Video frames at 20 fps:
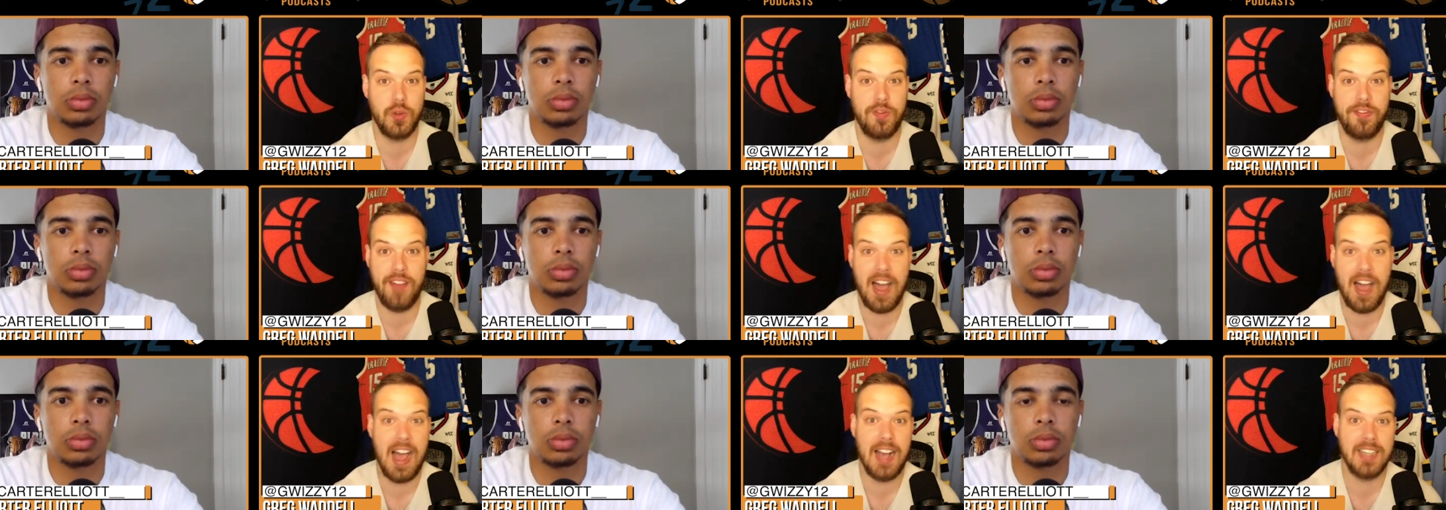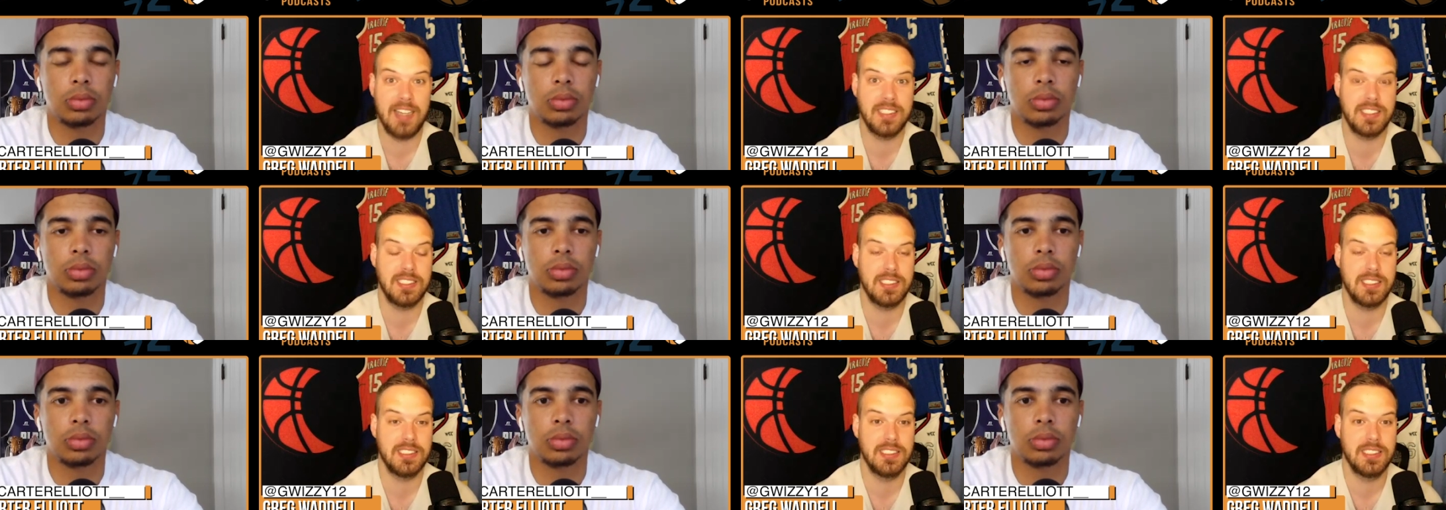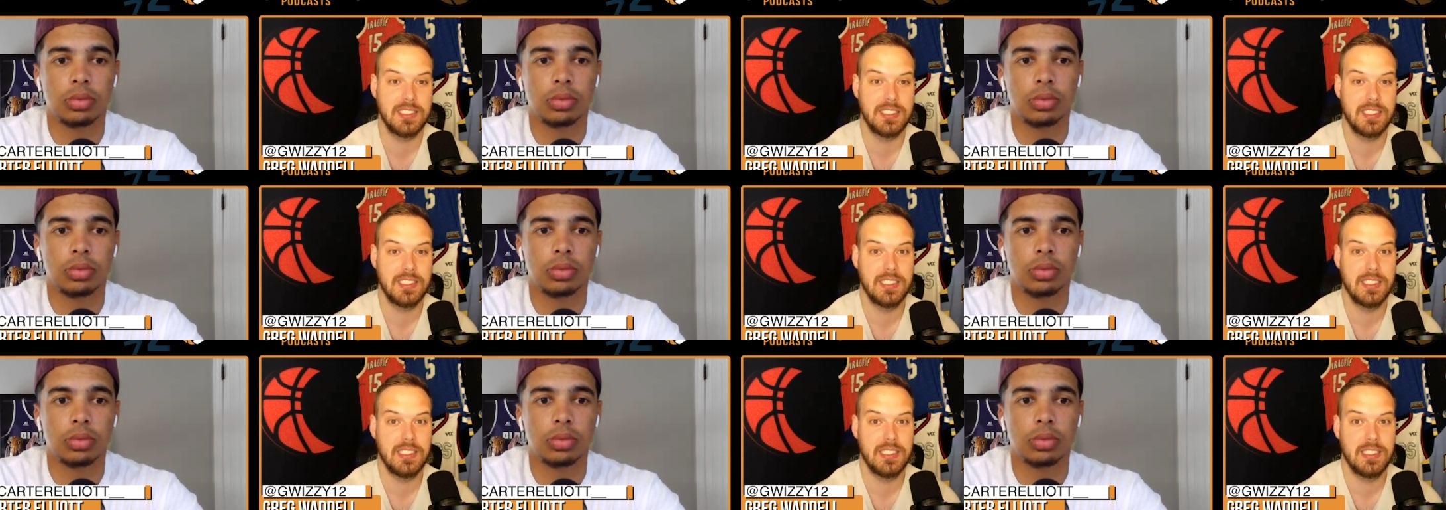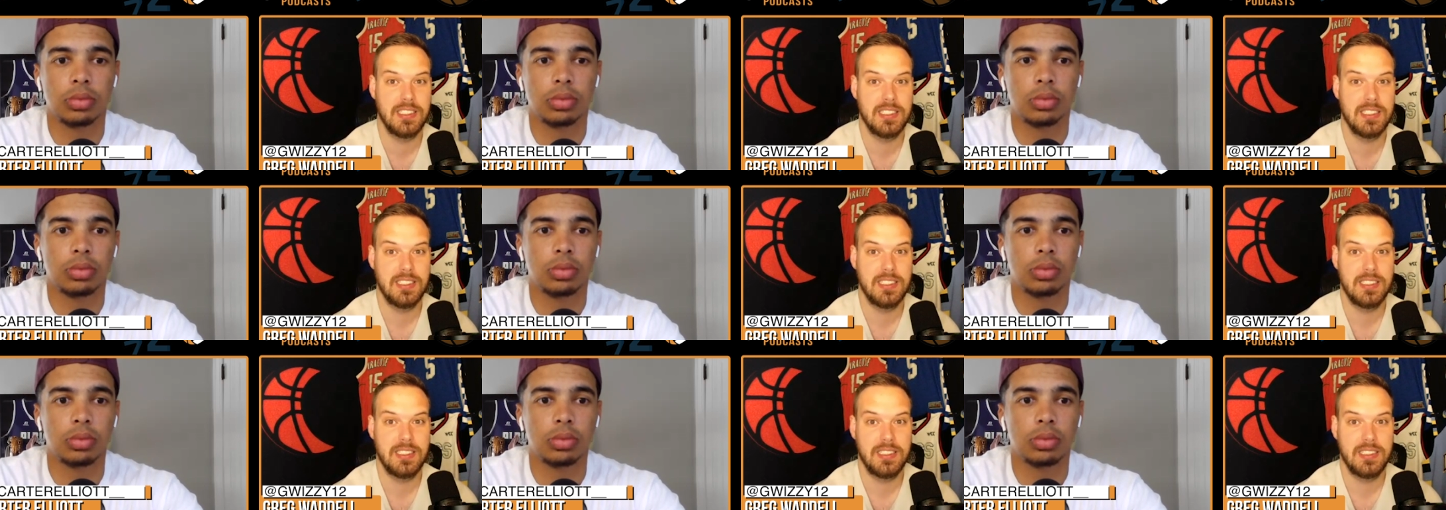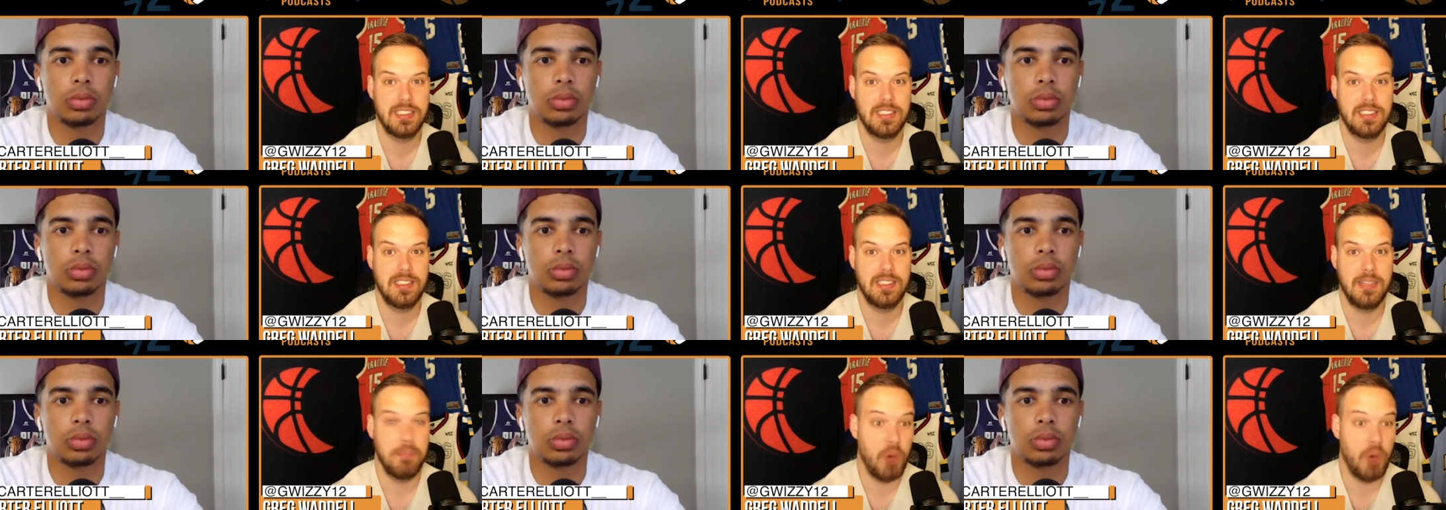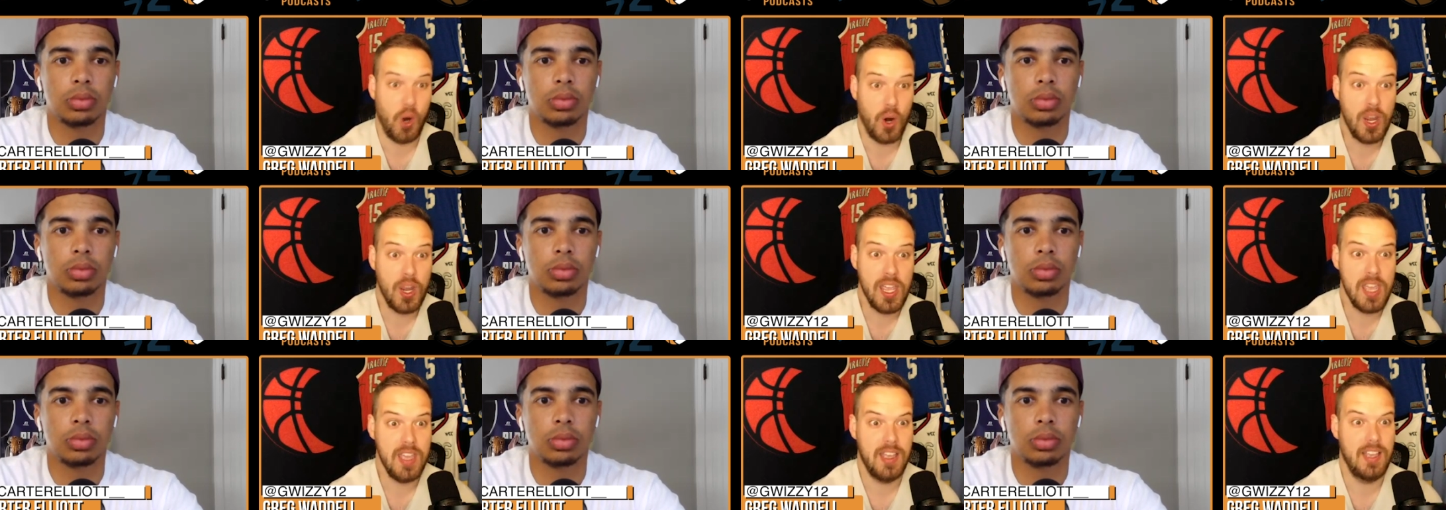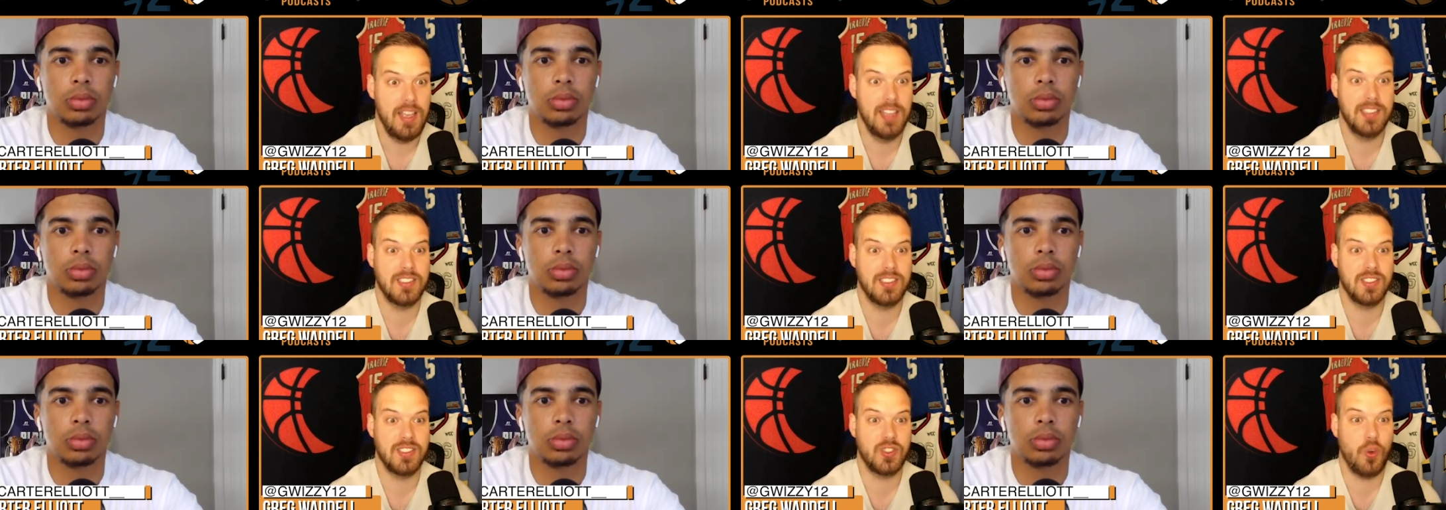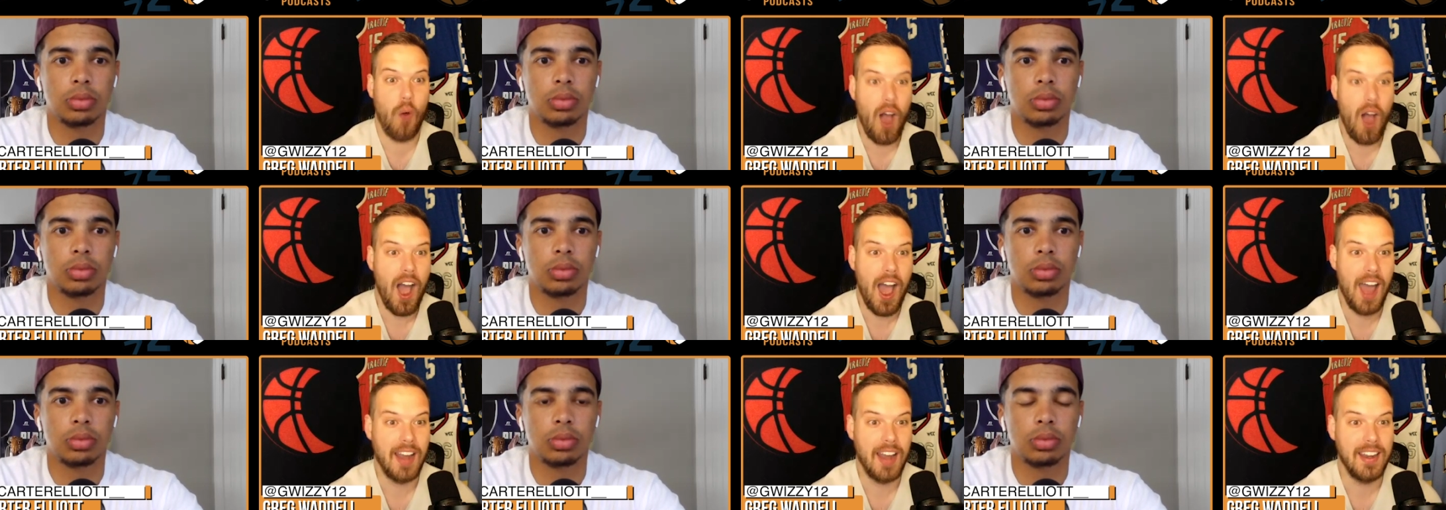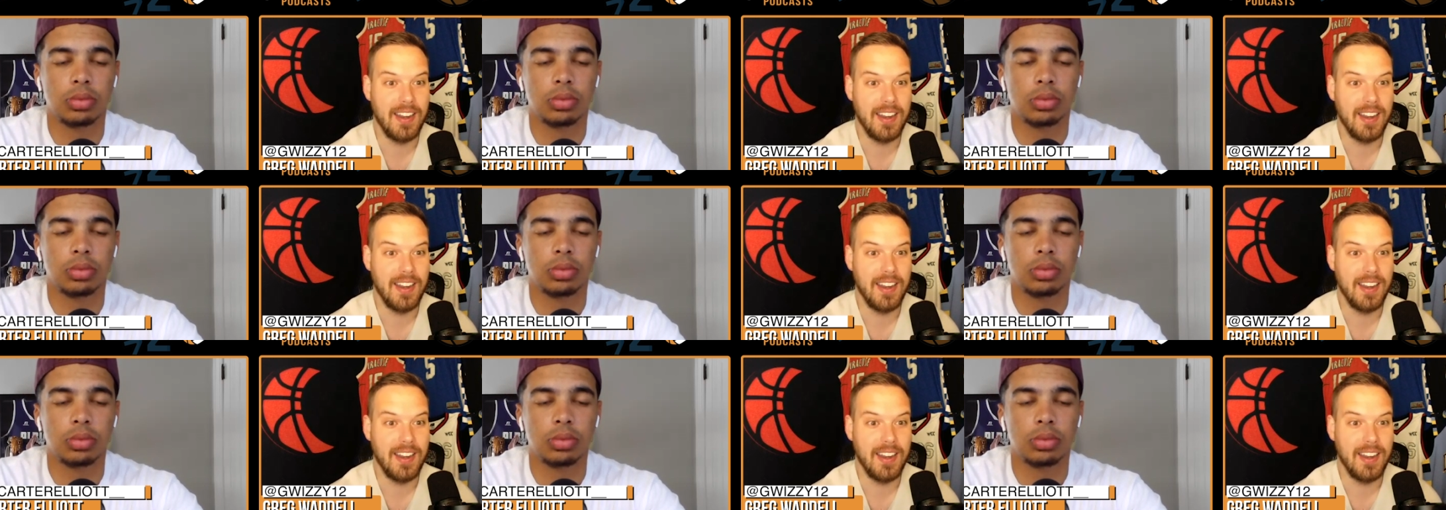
Speaker 1: Fox, Murray is a squad.